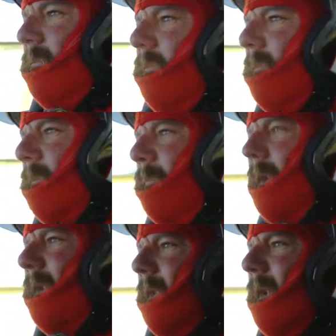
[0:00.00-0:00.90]
I'm gonna
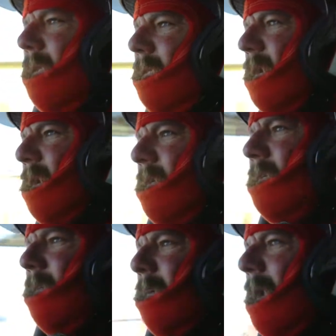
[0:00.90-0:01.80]
brake late here,
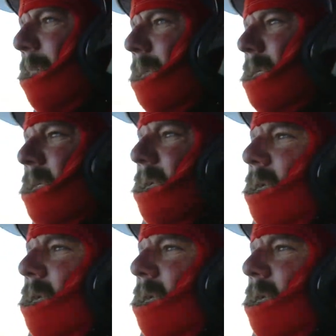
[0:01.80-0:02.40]
see what happens.